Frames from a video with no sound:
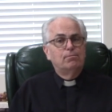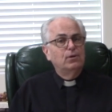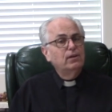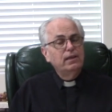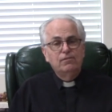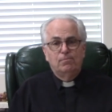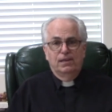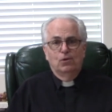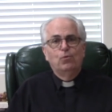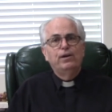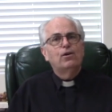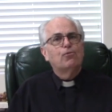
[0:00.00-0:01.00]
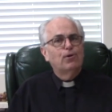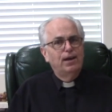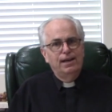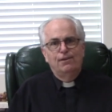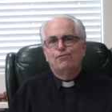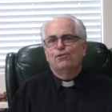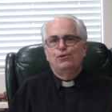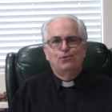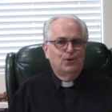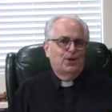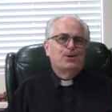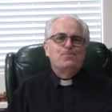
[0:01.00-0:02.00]
believe me, we are ready for you
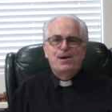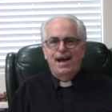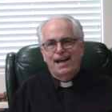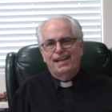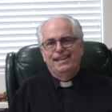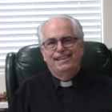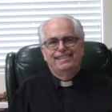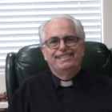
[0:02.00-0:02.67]
to come back.